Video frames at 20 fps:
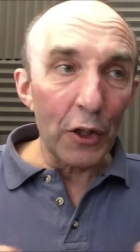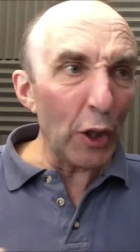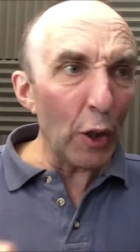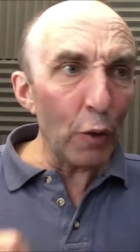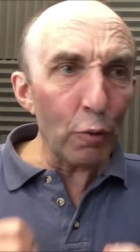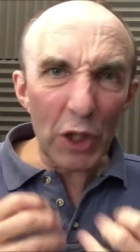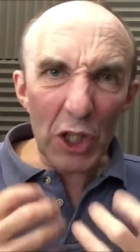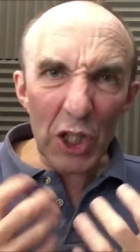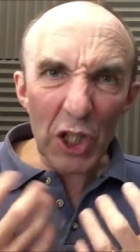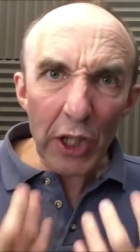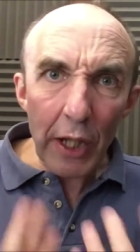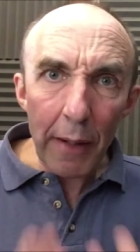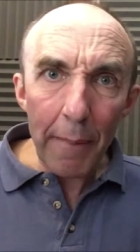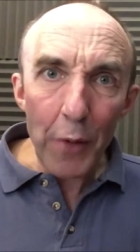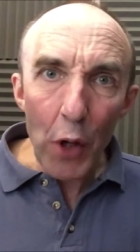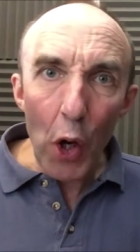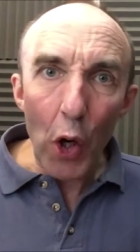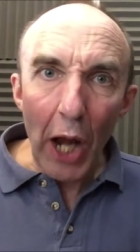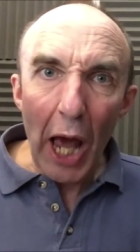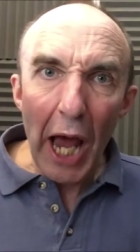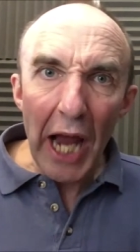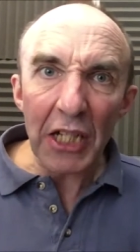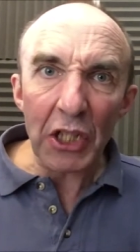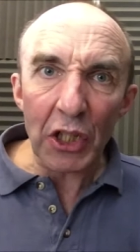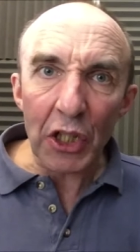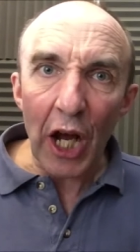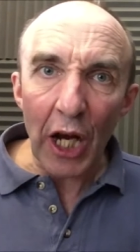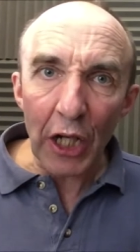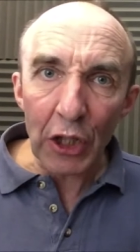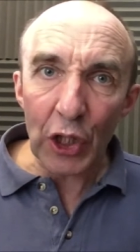simulate
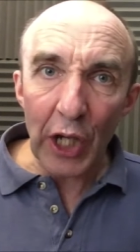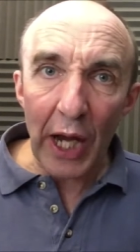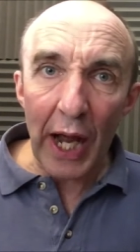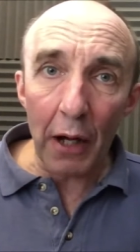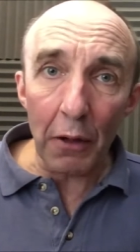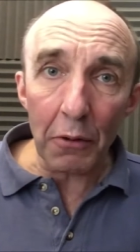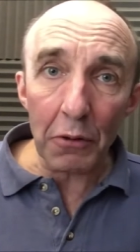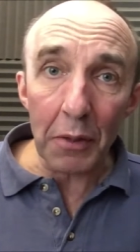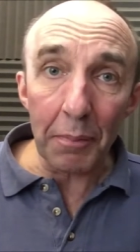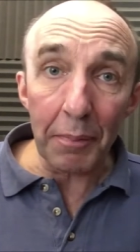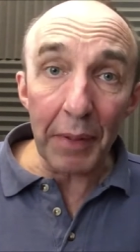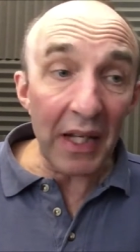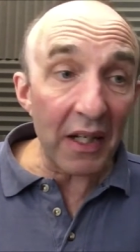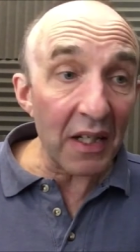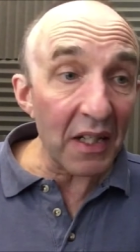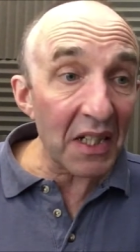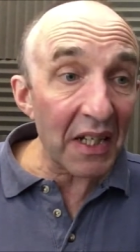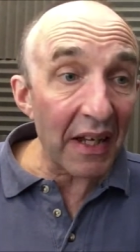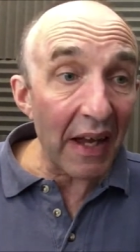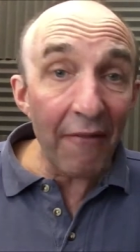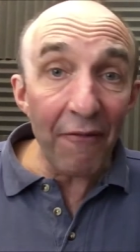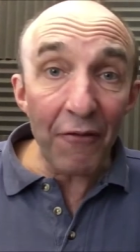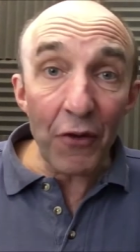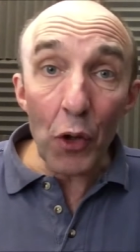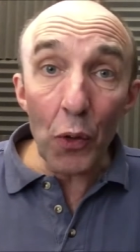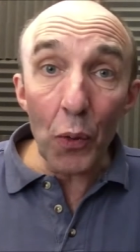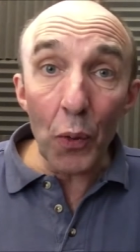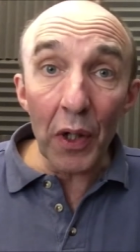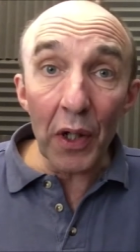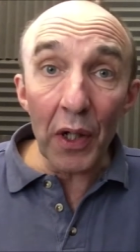a shout, because if
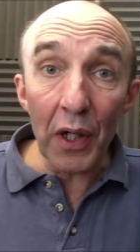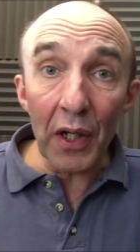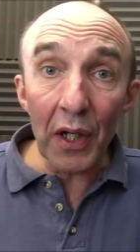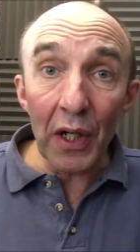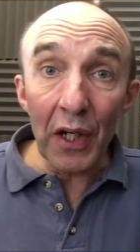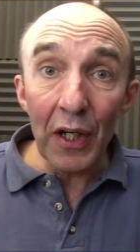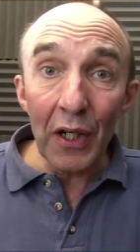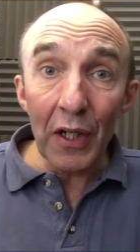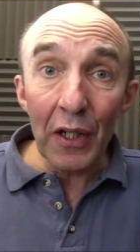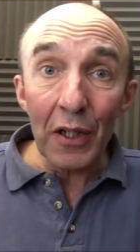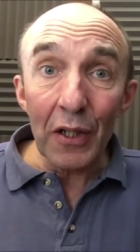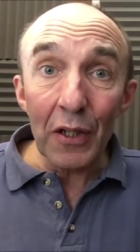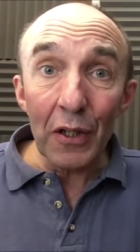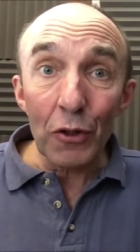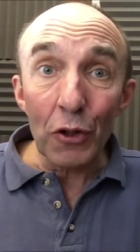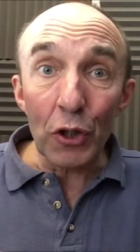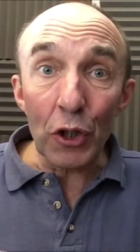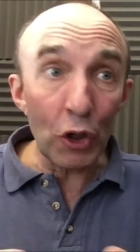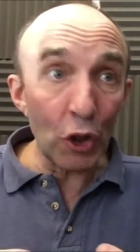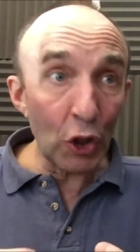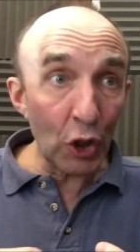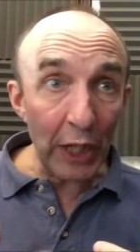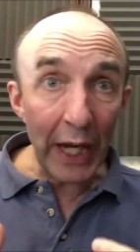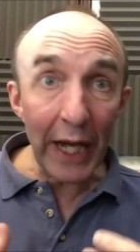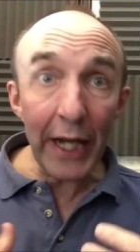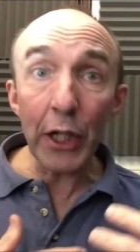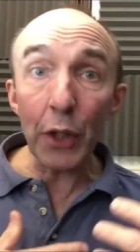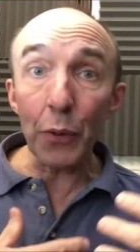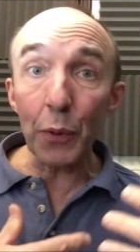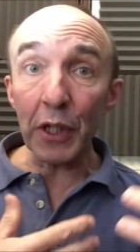you were to
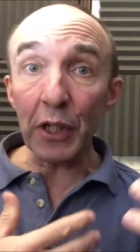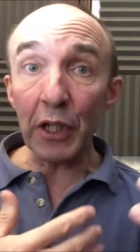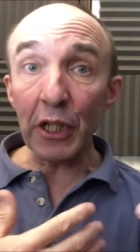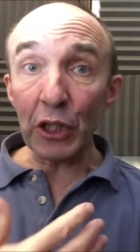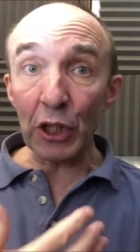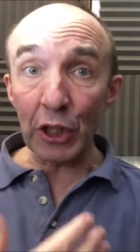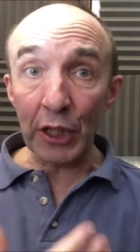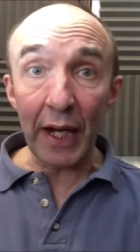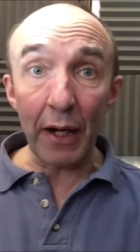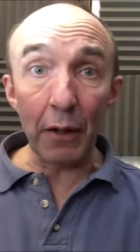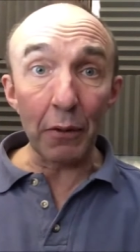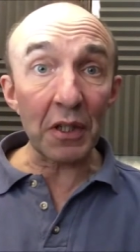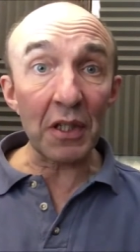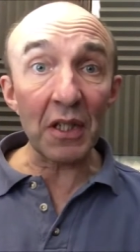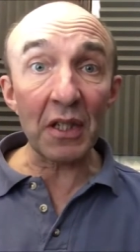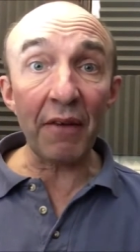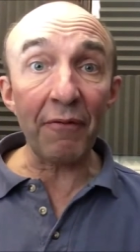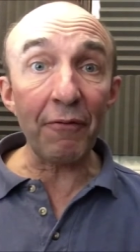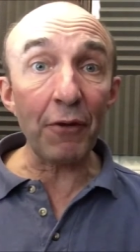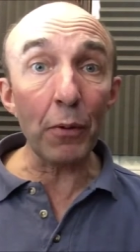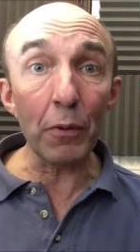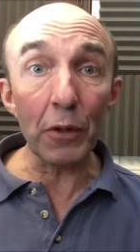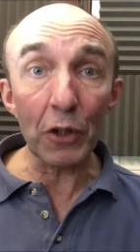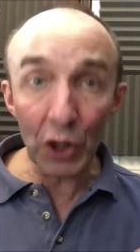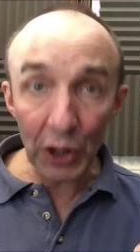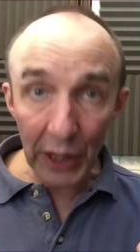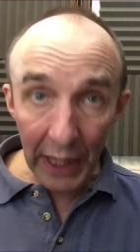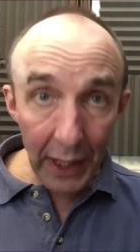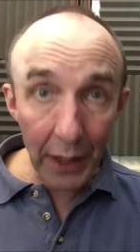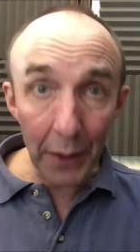genuinely shout, as if you were
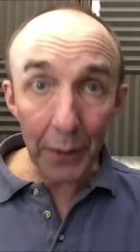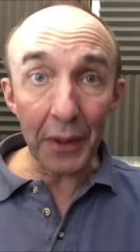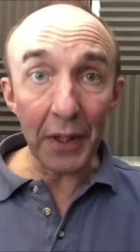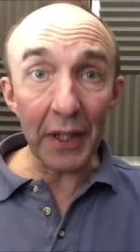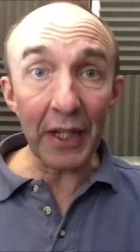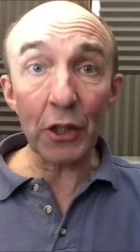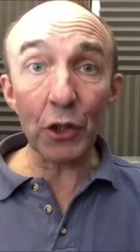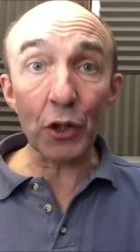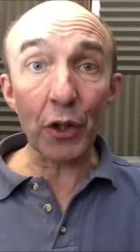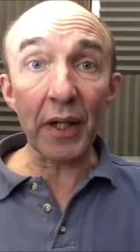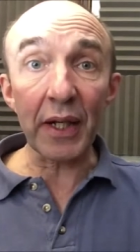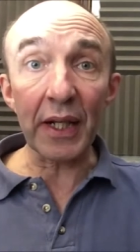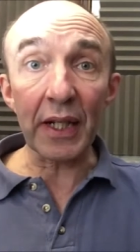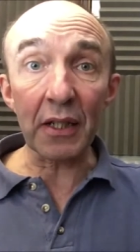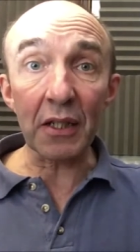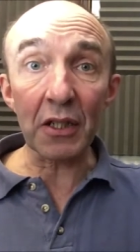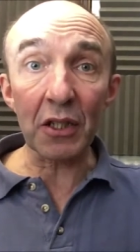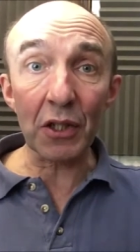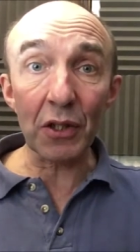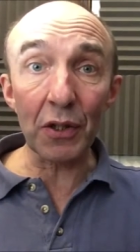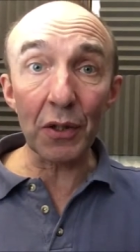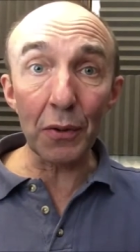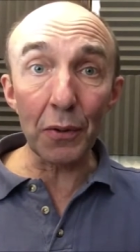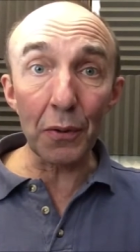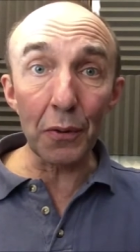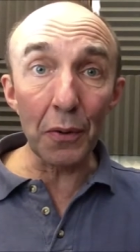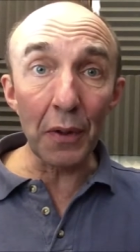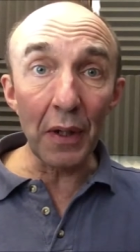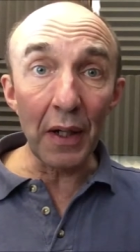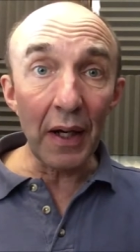genuinely trying
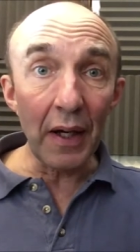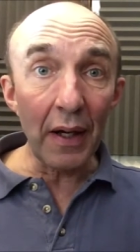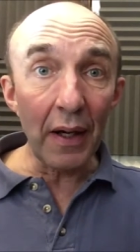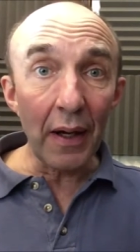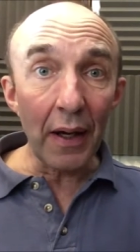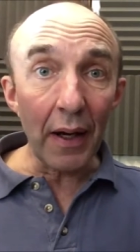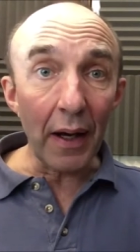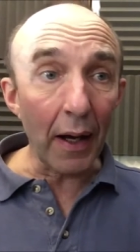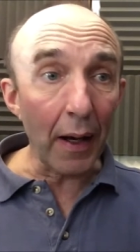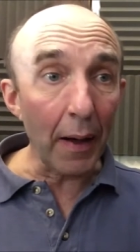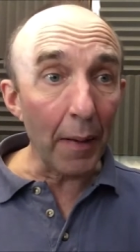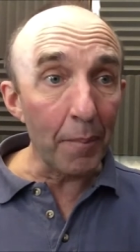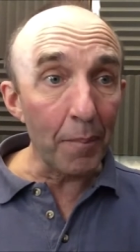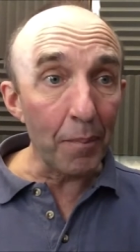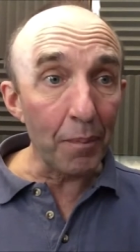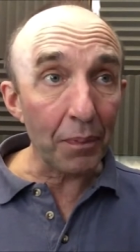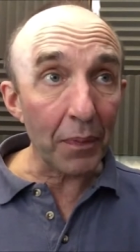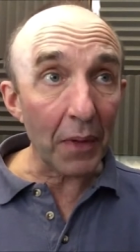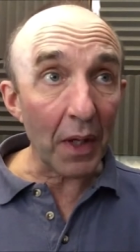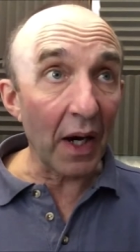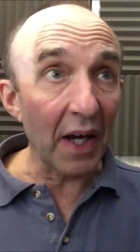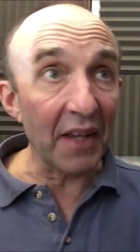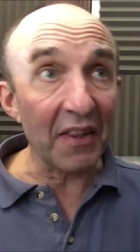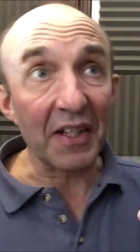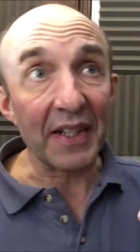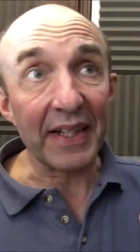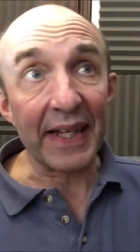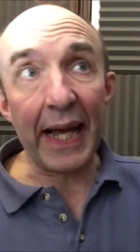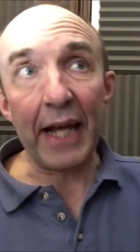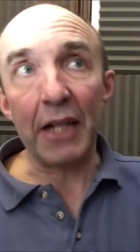to either
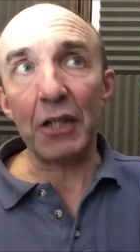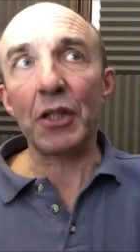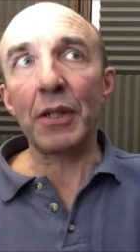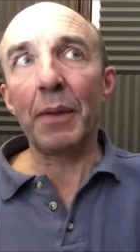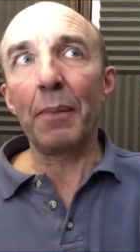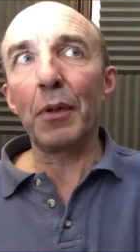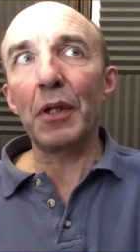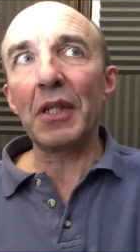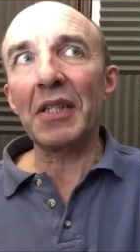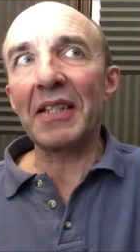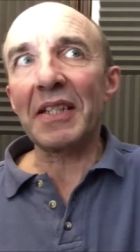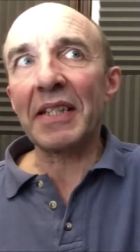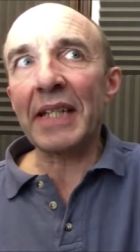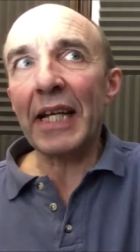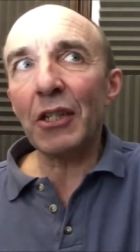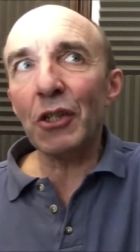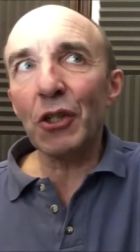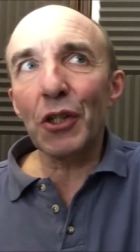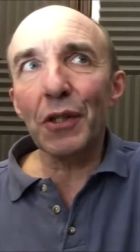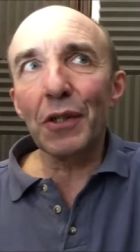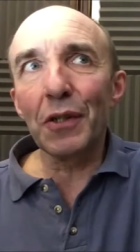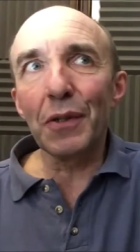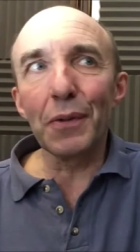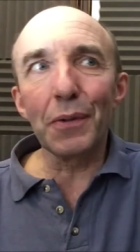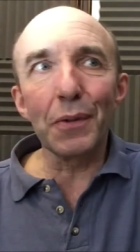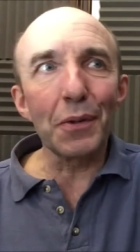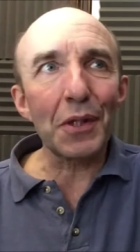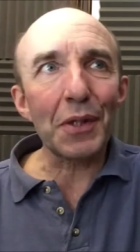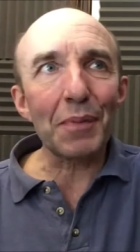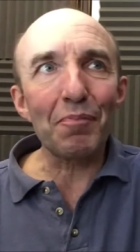to catch somebody's attention
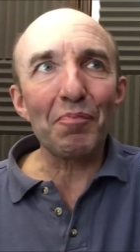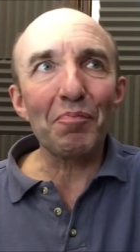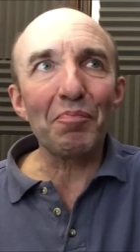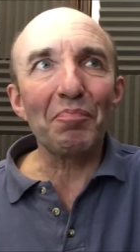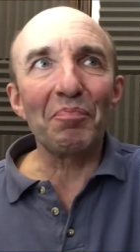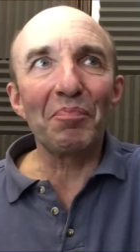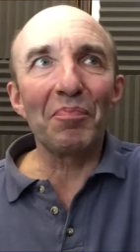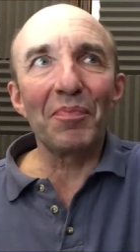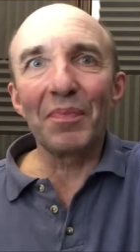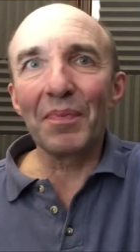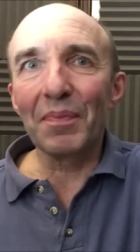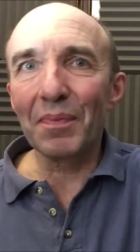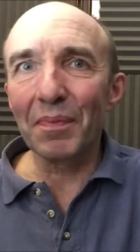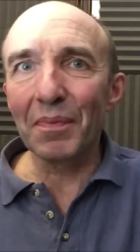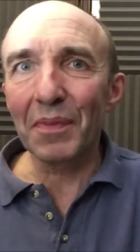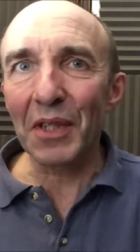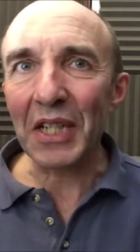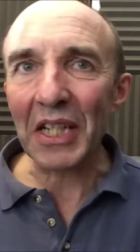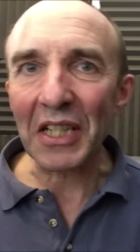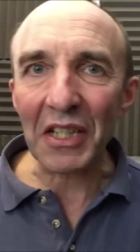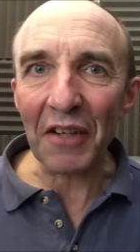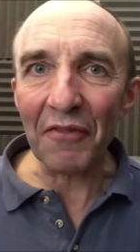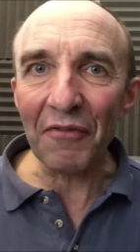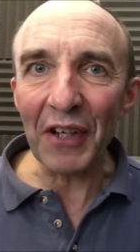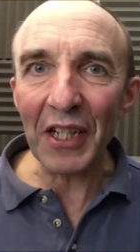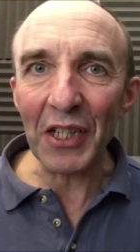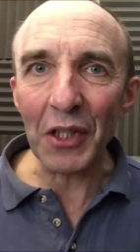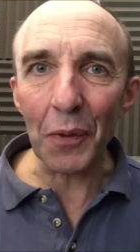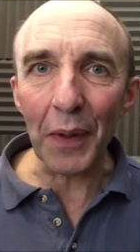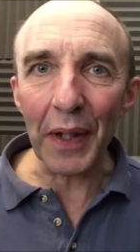who's 60
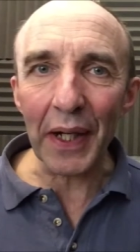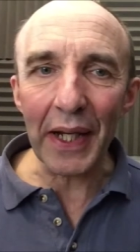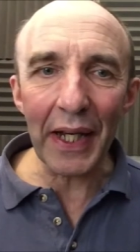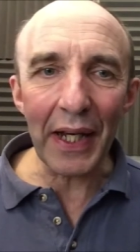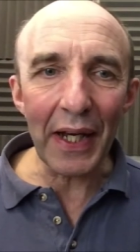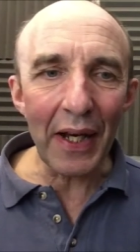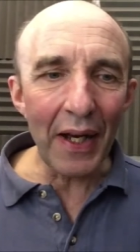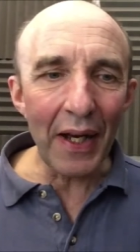feet away,